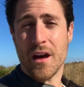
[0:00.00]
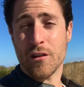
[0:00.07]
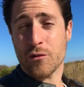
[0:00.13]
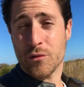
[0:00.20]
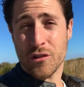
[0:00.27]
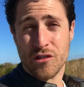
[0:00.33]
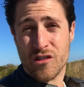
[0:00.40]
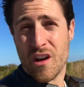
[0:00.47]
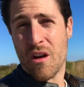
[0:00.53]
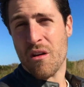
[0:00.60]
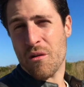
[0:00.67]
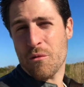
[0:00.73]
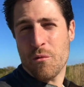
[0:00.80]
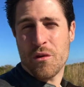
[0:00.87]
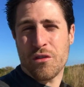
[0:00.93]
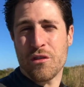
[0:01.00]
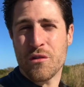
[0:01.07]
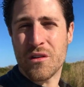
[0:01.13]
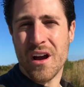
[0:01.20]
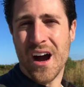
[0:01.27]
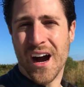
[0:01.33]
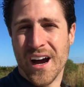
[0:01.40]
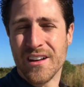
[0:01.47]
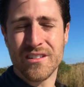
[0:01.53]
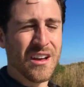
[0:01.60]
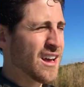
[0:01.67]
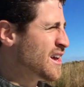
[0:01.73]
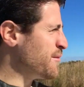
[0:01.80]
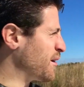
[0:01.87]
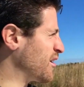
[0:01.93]
I just want to share it with you guys
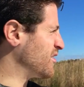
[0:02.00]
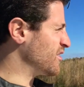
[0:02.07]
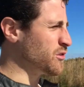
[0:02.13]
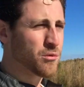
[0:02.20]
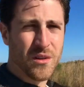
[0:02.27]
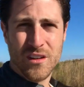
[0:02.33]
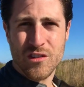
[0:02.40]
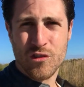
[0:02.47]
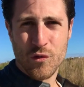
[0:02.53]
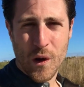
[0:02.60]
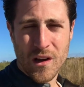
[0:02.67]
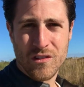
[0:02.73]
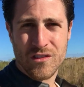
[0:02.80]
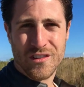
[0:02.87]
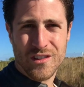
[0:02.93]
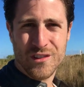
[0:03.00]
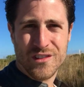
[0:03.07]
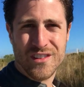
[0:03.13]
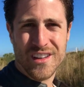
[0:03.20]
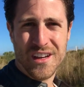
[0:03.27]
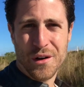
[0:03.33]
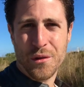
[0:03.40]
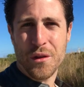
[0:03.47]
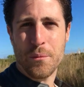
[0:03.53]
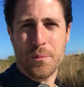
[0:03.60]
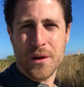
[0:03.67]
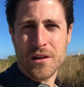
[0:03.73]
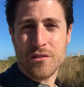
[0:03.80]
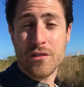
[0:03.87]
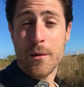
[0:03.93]
because it's really strange to see on the
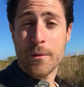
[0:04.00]
beach.